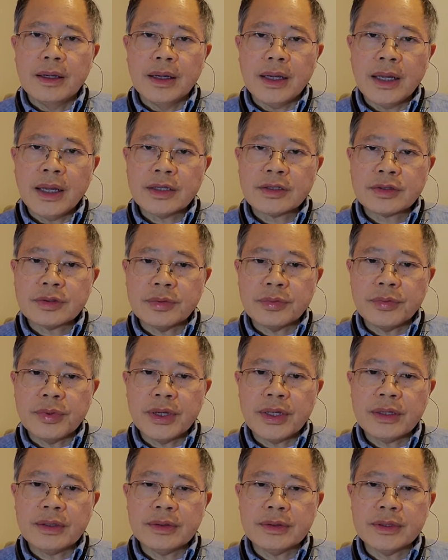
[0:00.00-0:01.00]
as the
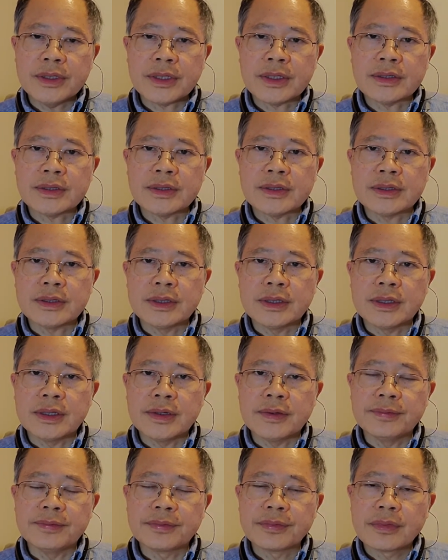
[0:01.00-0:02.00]
rhetorics
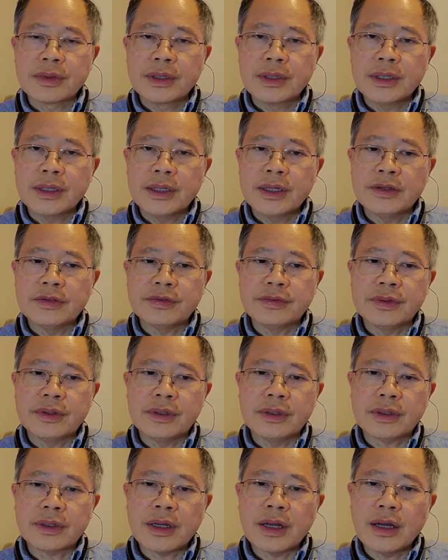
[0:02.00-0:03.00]

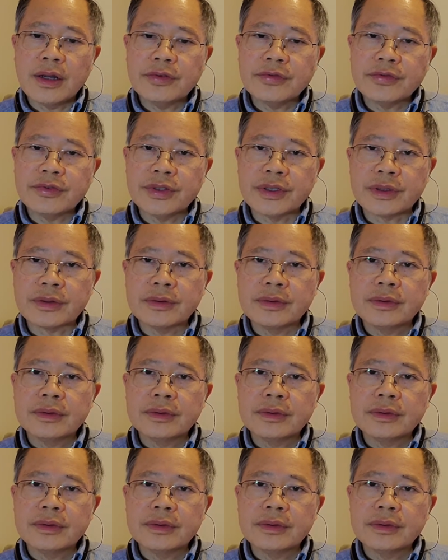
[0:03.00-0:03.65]
of conflict